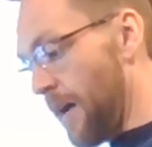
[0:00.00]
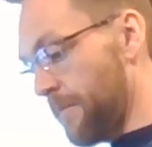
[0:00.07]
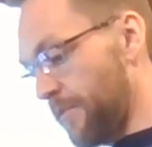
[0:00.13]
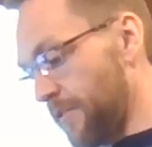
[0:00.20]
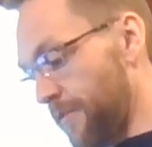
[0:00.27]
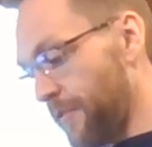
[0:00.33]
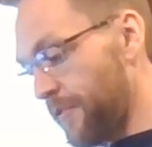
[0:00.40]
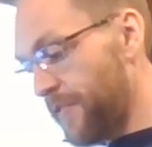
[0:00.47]

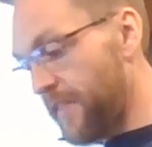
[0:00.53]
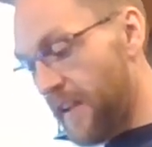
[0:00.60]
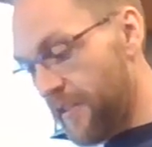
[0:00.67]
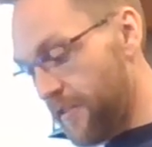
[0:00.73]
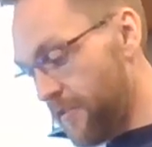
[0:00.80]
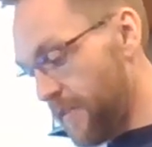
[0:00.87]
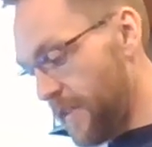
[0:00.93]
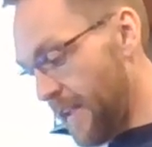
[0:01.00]
So the first thing
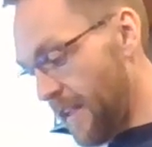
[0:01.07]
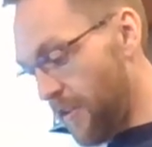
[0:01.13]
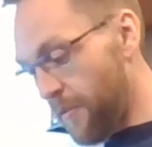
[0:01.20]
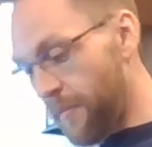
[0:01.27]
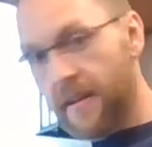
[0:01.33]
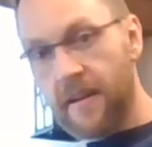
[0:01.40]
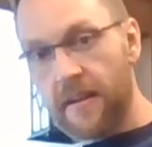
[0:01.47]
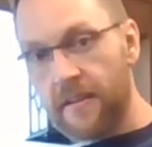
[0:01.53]
I do, get out
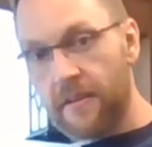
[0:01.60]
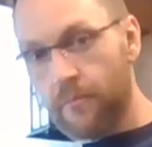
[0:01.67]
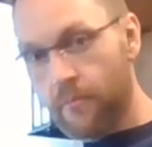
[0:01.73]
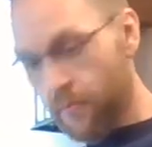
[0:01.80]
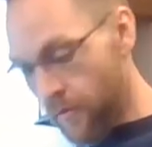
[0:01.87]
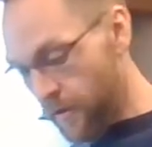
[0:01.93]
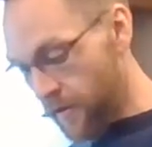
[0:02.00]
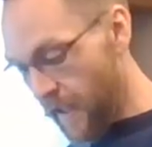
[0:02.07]
on my cutting
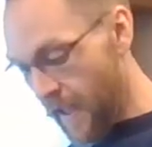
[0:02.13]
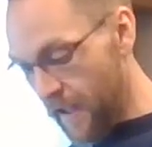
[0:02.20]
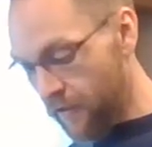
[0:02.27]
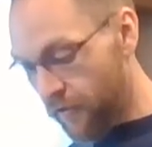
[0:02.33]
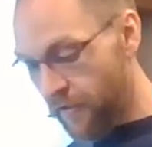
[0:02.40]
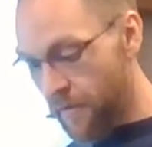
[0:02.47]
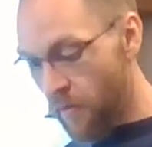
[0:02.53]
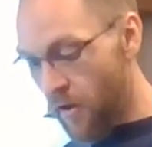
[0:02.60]
board and
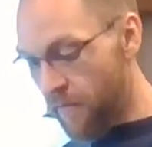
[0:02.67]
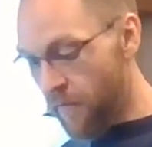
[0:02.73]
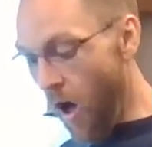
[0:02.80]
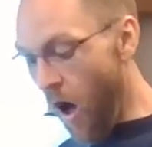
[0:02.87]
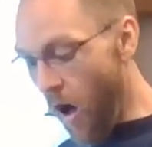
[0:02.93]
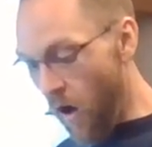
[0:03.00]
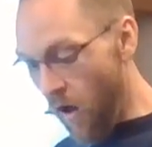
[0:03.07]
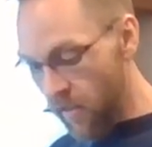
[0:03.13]
trim off
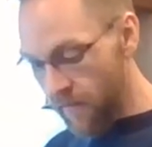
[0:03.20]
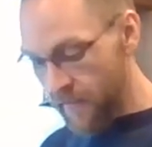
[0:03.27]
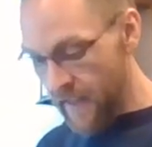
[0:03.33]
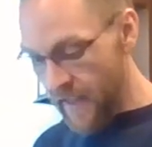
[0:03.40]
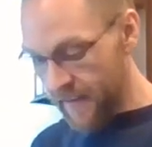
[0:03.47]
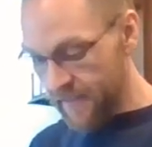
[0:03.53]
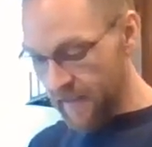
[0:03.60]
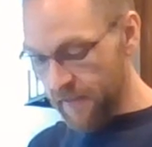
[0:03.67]
all of
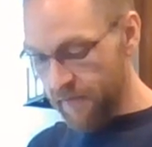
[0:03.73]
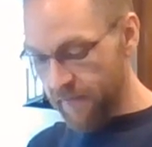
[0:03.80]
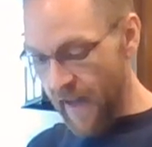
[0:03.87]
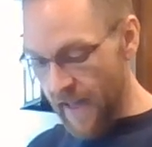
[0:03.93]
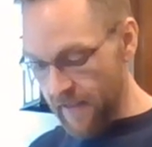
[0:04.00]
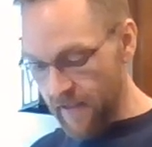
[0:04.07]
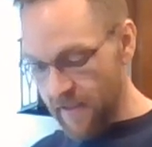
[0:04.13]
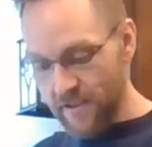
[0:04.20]
the excess
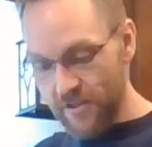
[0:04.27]
fat.